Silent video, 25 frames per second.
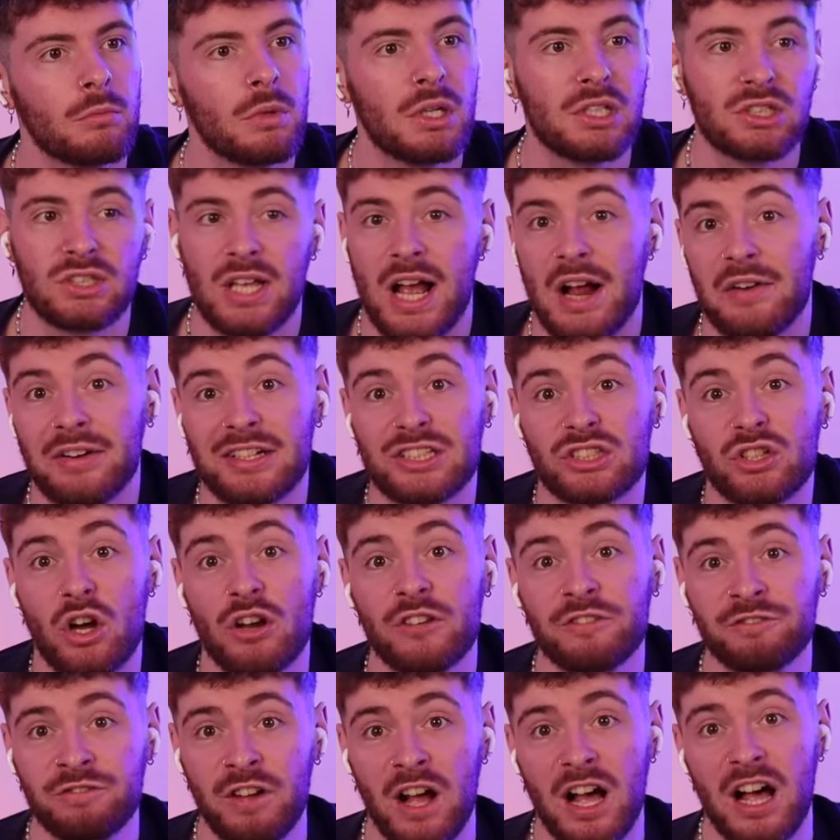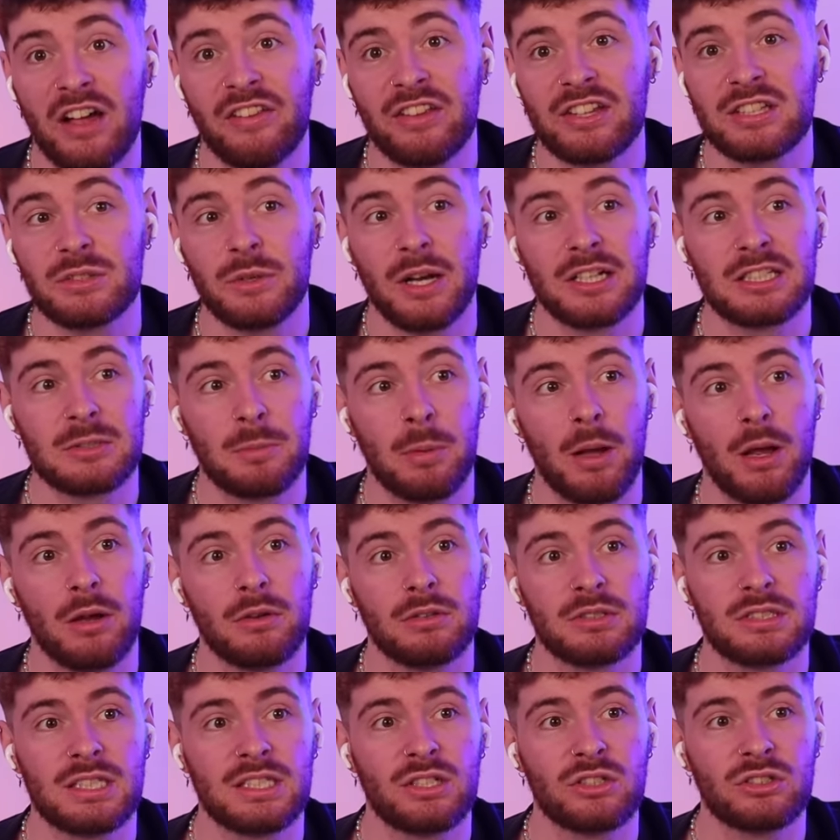Well, he's Harry's godfather, so I
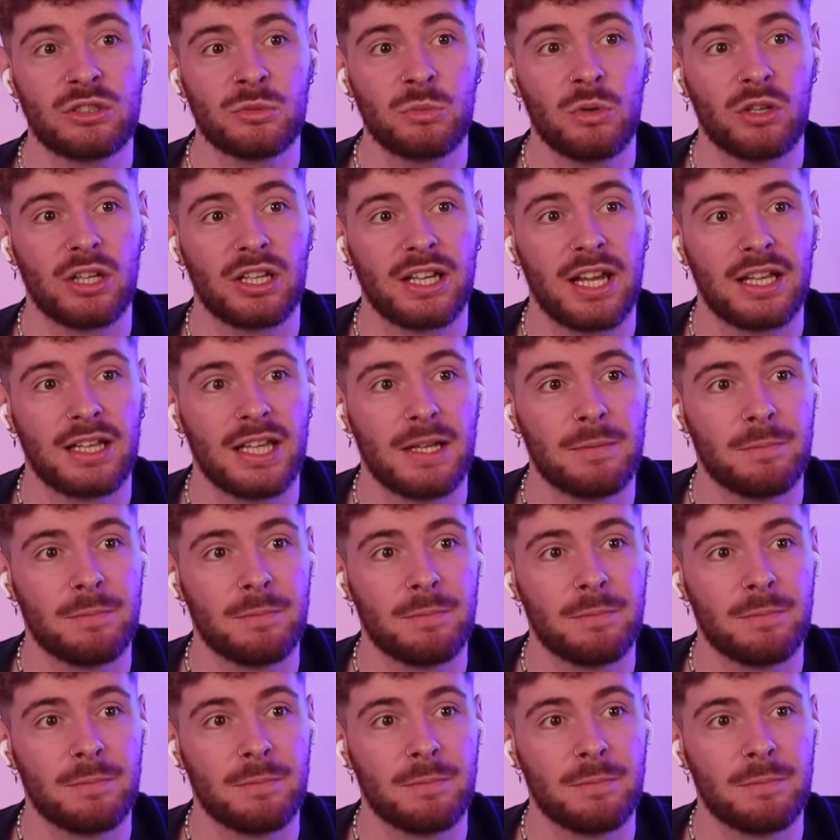suppose he doesn't want to kill